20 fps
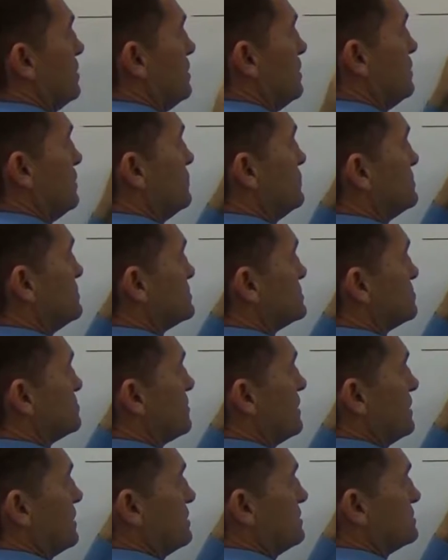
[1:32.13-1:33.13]
in this
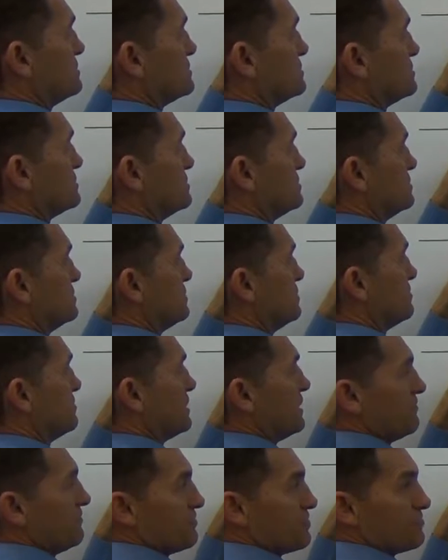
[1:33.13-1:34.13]
space, I'm going
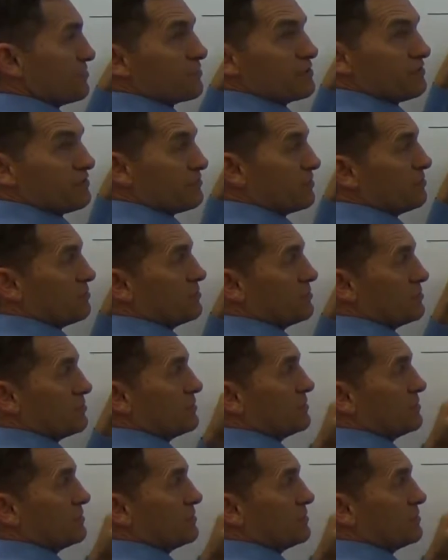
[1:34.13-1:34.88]
to have 3 of them.